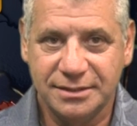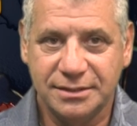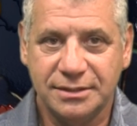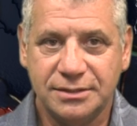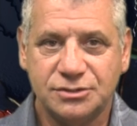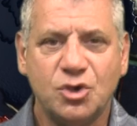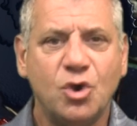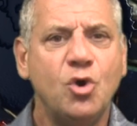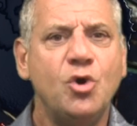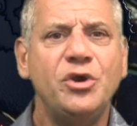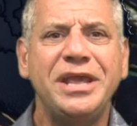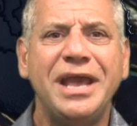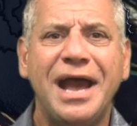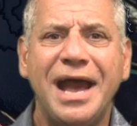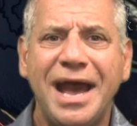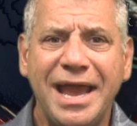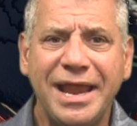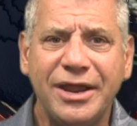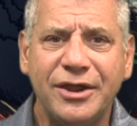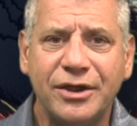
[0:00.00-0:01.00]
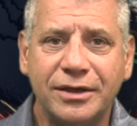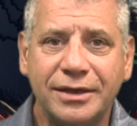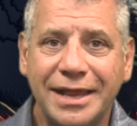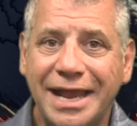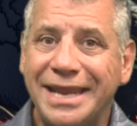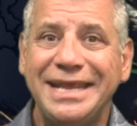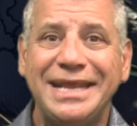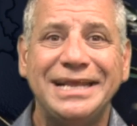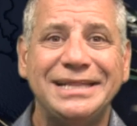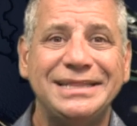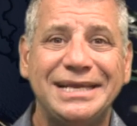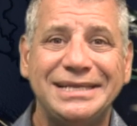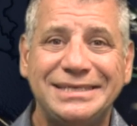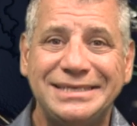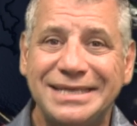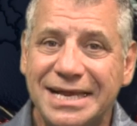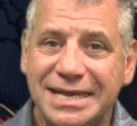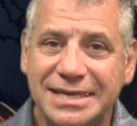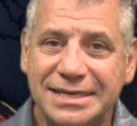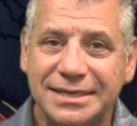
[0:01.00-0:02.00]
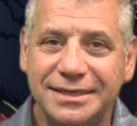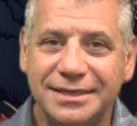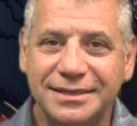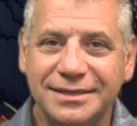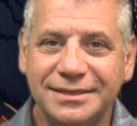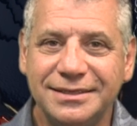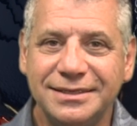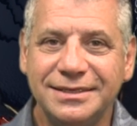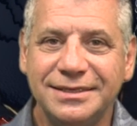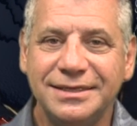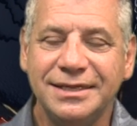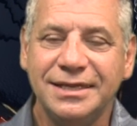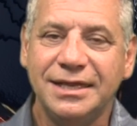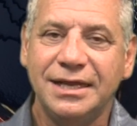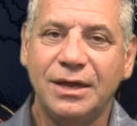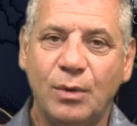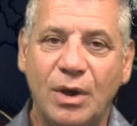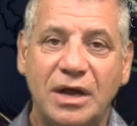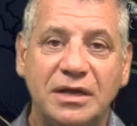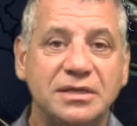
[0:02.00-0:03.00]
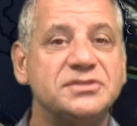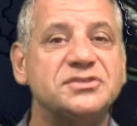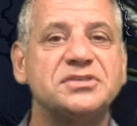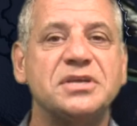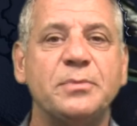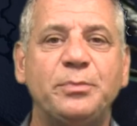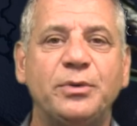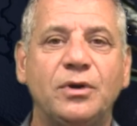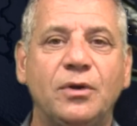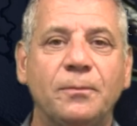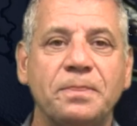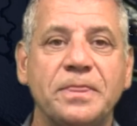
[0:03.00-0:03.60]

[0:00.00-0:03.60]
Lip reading: So who do you hire? How do you get that done? Well, it's simple.